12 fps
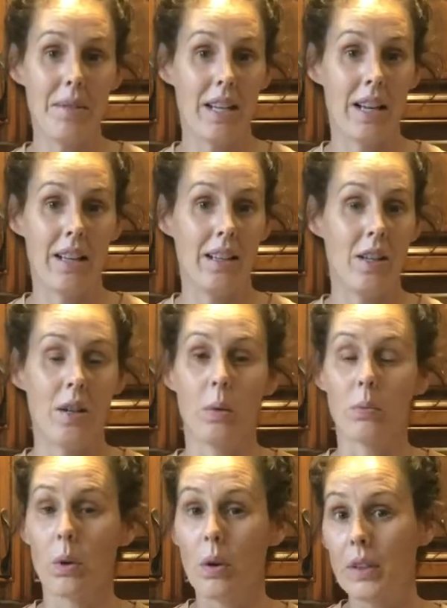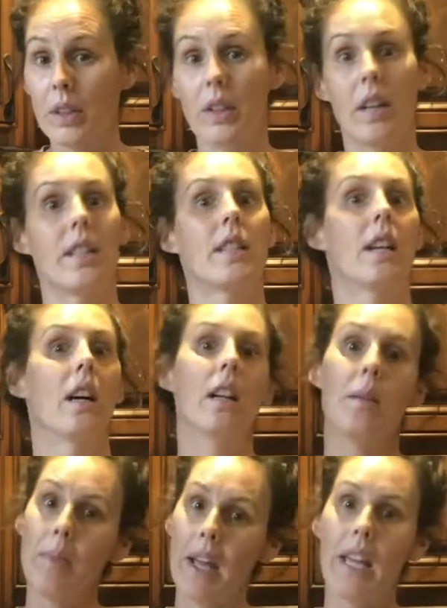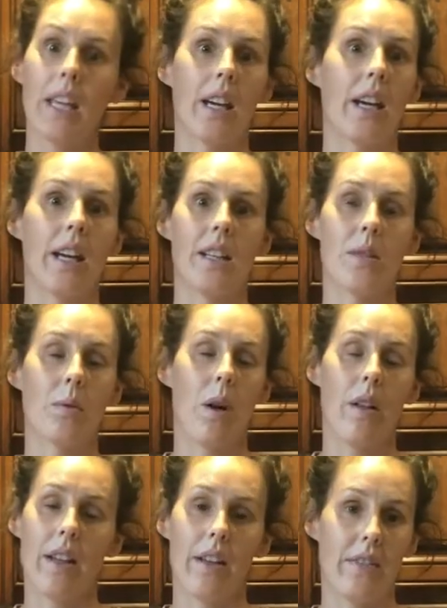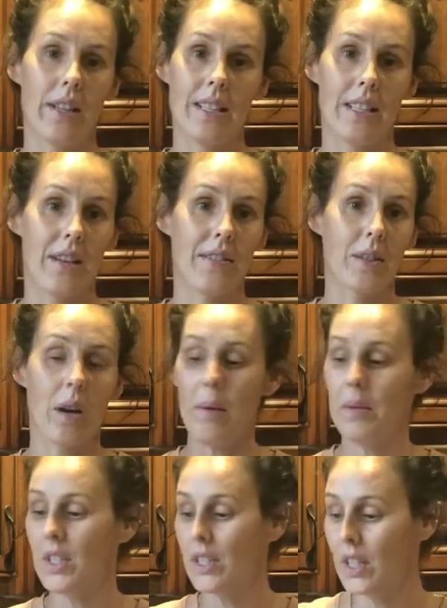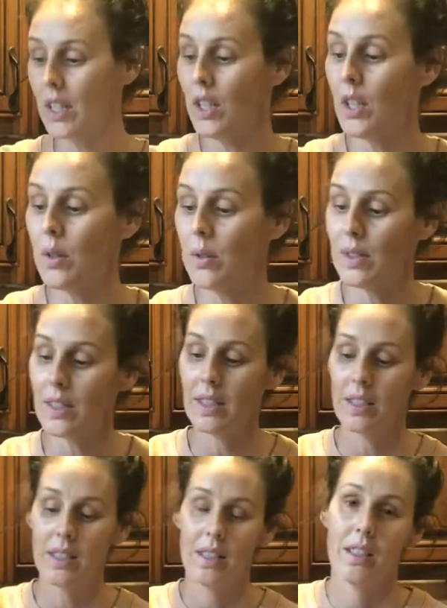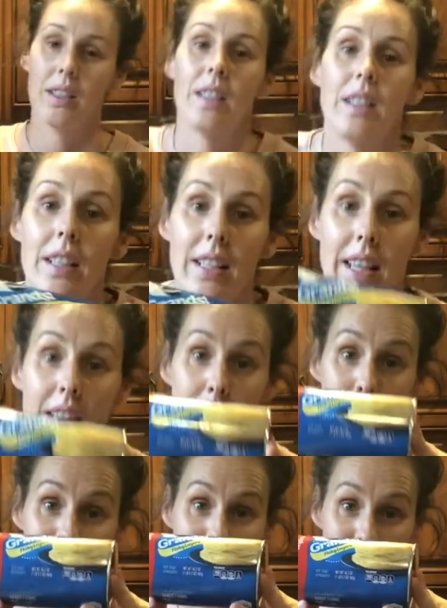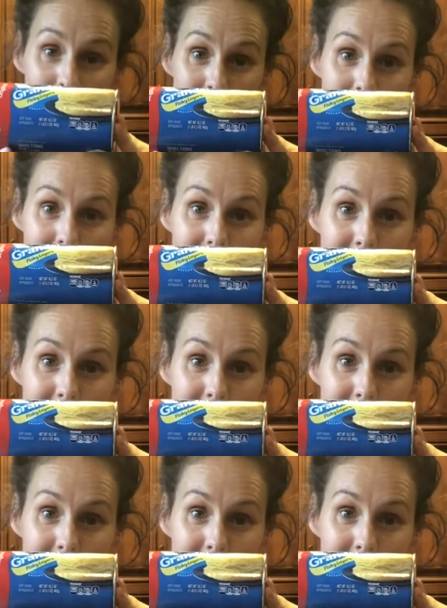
to, you know, roll the crust out and make it and do all that fun stuff. So I'm just gonna use canned biscuits.